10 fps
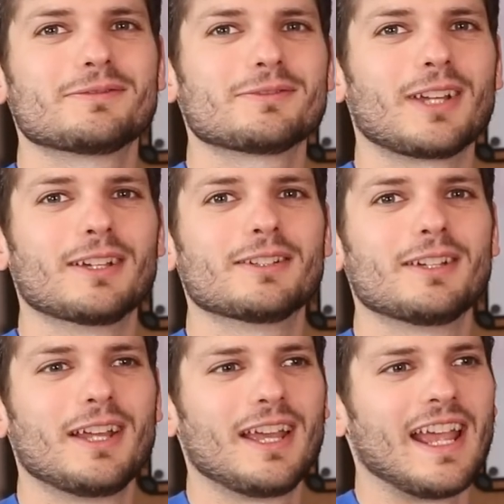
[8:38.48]
Okay?
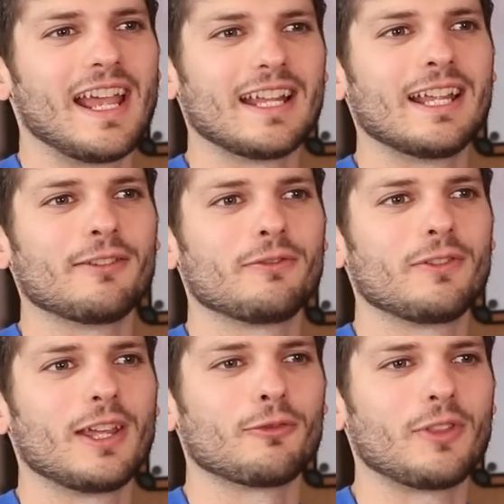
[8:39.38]
And
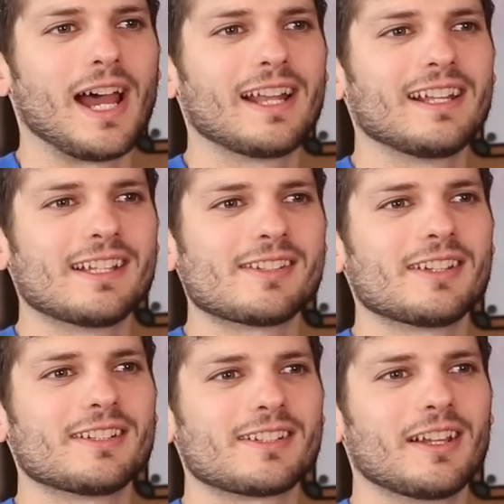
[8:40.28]
if that
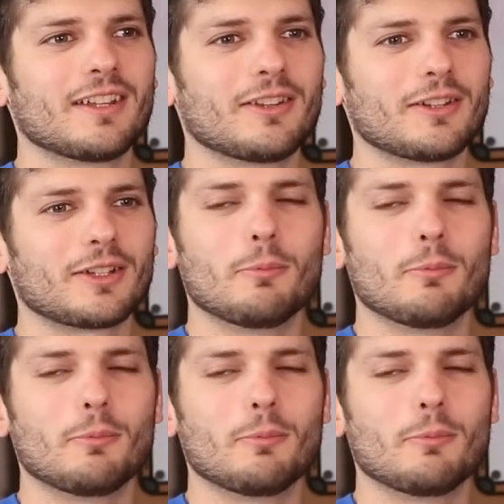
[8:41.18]
isn't the